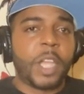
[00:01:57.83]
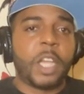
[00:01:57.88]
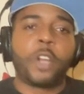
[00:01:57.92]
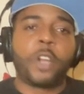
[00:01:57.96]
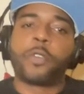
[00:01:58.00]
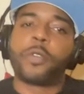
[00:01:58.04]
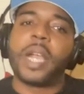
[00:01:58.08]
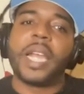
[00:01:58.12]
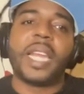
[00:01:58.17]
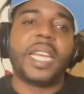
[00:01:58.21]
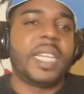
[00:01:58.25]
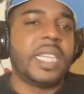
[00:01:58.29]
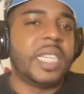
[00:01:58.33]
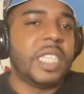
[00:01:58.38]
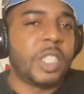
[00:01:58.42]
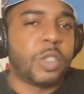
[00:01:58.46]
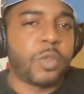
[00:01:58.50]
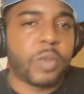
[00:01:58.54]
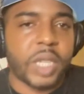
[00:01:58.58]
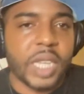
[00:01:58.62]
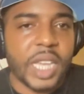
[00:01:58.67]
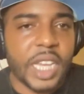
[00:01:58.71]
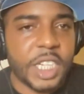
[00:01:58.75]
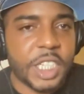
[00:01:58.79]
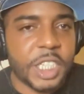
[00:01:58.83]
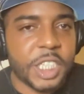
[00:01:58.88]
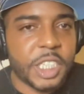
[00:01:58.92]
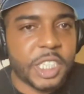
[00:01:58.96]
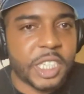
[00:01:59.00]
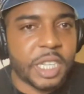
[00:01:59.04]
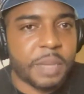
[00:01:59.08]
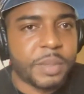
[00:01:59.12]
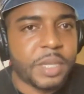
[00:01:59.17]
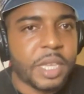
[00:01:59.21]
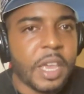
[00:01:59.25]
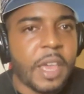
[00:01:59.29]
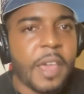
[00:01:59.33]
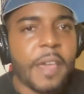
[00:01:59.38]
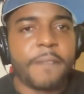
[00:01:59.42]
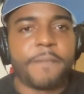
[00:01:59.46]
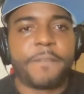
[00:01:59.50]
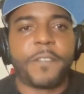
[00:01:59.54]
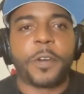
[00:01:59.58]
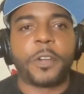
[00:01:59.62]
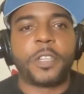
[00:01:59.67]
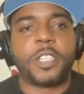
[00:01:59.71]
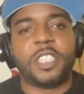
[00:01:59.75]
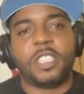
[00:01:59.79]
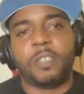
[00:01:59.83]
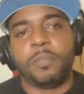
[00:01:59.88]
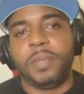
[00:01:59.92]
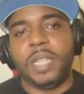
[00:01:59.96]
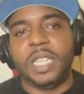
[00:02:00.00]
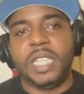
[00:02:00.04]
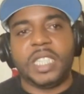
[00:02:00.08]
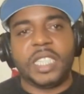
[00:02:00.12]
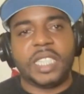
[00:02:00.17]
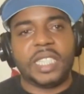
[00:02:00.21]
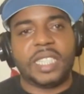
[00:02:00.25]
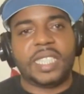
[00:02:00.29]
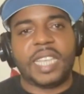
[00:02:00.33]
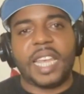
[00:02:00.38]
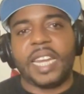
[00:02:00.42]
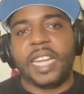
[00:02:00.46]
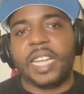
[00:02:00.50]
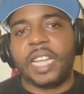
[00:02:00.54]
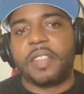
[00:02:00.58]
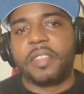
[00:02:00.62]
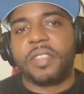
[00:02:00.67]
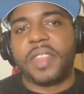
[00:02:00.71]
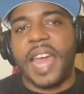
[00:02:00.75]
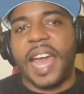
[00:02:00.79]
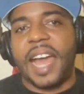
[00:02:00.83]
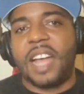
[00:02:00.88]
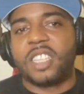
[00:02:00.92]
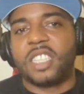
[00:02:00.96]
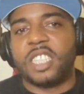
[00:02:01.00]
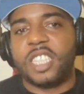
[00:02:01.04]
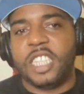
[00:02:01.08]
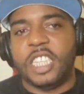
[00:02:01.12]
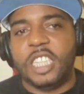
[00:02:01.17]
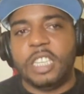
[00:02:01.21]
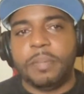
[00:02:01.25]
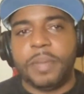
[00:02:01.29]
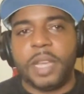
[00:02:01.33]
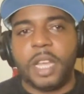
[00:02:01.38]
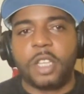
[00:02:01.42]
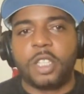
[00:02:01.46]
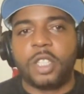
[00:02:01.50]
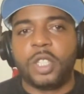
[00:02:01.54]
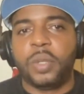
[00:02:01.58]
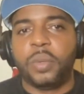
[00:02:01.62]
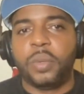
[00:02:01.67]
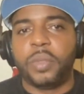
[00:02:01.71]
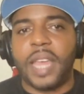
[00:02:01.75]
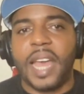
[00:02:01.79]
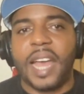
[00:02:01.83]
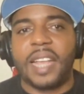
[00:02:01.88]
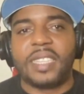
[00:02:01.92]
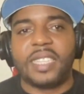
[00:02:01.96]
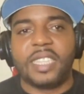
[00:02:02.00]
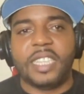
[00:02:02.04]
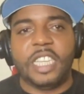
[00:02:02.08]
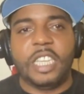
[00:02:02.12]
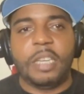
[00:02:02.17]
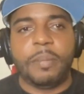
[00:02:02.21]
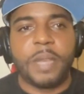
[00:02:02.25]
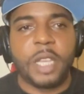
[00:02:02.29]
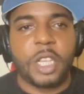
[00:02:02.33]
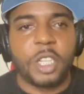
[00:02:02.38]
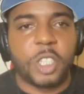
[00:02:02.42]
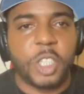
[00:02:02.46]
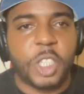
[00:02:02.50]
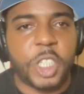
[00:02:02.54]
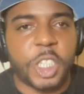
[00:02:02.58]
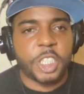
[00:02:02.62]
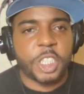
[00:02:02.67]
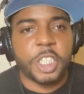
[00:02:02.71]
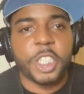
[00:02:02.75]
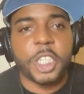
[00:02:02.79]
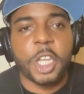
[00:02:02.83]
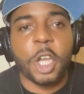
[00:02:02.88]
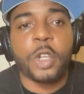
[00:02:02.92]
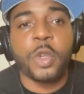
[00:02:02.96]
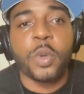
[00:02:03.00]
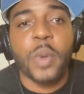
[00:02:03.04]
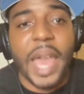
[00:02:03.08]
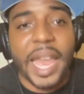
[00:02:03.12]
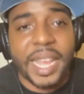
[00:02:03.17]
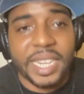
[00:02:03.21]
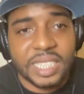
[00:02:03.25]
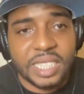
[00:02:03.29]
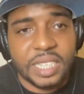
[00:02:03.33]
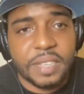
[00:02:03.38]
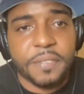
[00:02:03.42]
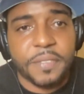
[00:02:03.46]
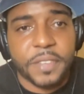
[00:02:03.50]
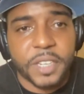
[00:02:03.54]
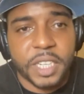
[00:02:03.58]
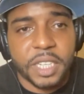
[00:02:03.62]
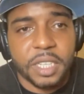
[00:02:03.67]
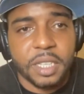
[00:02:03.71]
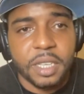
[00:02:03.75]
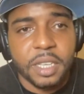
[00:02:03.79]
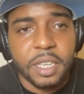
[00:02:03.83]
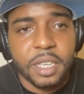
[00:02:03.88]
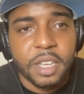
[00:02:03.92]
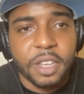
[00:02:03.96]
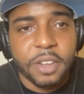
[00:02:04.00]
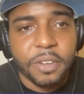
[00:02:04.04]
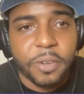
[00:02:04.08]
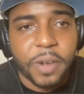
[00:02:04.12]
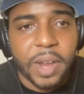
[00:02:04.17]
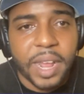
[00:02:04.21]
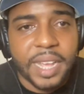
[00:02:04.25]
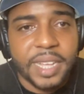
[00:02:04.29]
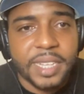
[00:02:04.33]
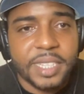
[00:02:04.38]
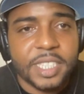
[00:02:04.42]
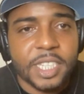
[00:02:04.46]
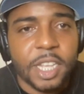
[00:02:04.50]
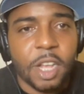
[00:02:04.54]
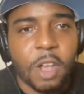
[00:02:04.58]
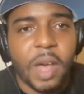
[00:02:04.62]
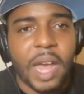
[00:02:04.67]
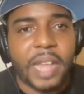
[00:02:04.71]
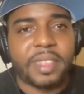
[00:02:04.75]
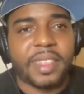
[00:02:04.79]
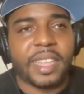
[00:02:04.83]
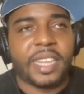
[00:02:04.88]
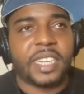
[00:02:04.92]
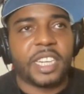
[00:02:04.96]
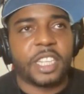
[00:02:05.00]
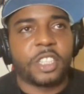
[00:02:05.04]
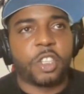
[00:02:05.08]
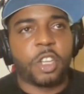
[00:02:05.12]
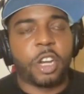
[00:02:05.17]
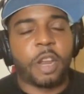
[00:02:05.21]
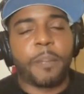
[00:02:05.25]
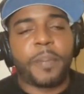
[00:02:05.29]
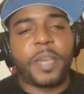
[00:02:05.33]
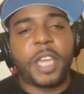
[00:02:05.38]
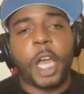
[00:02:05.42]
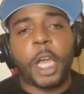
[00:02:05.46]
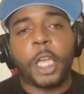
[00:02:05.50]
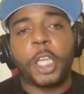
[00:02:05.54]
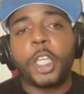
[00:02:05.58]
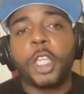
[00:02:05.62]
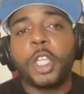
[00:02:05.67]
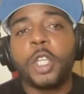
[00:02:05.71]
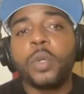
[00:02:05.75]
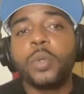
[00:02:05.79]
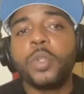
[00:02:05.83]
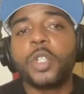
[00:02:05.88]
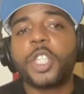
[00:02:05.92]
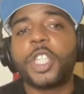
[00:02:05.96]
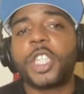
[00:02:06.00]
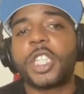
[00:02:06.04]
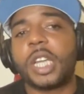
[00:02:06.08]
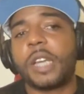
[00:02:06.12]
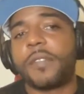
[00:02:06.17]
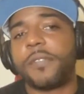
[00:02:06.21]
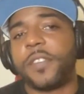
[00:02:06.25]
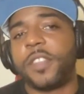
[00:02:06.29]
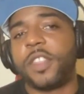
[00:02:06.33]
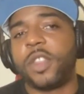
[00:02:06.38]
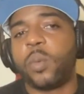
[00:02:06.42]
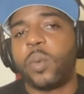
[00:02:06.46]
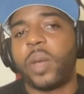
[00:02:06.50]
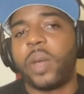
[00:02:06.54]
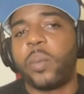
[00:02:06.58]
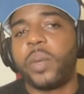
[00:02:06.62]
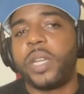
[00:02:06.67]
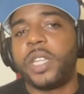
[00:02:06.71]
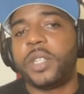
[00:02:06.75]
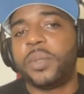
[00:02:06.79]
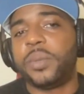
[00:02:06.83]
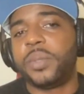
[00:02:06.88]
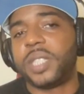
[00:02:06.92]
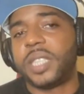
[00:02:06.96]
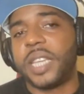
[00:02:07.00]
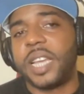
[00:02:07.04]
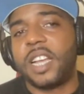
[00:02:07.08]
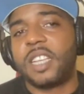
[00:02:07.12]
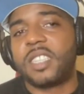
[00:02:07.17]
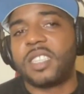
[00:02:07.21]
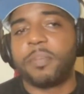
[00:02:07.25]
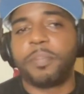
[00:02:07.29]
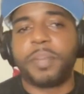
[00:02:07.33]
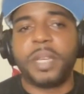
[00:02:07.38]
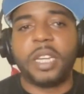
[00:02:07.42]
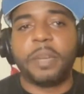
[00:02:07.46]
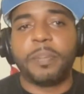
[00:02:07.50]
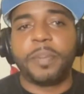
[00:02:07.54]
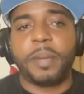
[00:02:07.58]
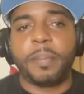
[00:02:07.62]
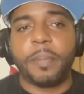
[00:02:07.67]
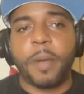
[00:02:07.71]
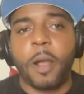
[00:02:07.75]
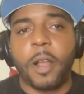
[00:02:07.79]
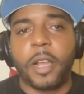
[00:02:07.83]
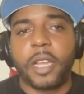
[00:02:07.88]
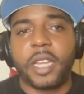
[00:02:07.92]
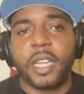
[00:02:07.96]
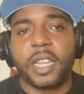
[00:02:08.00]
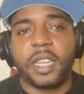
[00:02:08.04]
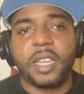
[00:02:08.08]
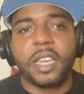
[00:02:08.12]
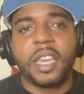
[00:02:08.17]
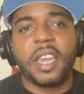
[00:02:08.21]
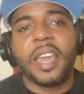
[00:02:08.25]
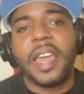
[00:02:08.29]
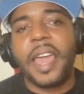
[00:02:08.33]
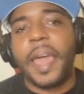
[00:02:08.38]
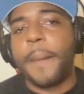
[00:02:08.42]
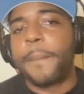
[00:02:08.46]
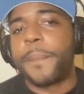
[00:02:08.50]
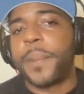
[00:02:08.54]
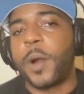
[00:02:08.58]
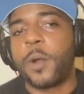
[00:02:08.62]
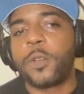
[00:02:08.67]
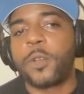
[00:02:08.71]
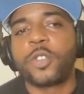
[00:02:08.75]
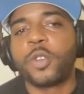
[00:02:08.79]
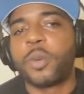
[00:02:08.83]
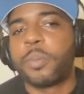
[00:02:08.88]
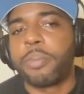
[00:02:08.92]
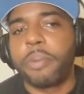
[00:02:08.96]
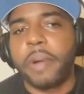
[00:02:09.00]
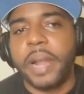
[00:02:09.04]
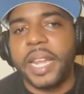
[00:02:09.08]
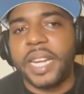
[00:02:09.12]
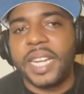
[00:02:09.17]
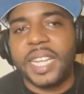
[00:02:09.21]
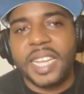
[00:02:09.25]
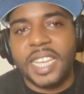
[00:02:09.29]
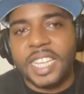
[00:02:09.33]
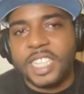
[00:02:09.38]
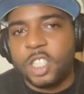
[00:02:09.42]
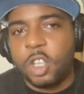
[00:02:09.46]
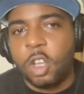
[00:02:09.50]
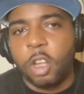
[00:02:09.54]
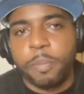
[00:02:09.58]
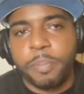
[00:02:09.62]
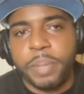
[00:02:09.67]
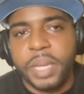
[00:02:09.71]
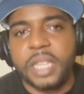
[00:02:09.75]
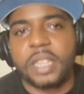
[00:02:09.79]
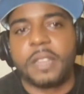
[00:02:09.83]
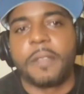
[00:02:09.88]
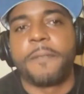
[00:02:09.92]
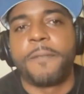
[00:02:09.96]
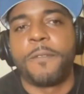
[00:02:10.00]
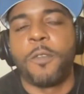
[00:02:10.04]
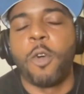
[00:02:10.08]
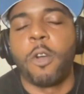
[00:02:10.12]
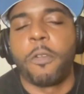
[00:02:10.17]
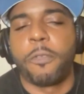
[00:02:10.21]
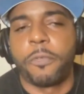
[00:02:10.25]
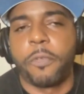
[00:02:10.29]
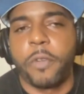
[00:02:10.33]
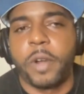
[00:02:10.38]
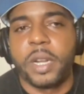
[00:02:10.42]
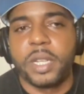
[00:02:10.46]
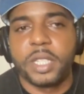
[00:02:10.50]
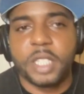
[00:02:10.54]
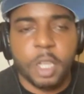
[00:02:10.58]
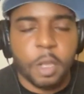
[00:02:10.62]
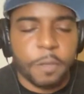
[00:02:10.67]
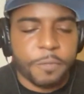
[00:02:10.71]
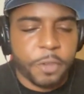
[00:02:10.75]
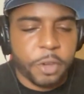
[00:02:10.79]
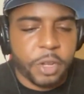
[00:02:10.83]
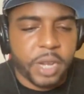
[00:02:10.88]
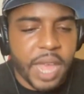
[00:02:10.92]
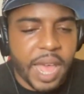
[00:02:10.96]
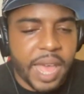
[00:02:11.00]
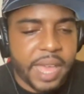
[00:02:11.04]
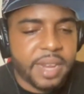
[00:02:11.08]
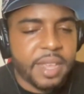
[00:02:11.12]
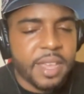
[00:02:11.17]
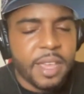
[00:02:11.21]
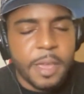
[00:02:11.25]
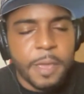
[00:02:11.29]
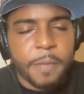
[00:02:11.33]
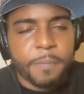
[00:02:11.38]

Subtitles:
creating these relationships, versus me just sending 1,000 emails, 2,000 emails to show you activity. Right. So I think there's going to be a huge shift in the way we do sales and B2B marketing, and personal branding is going to be at the forefront. So if you're not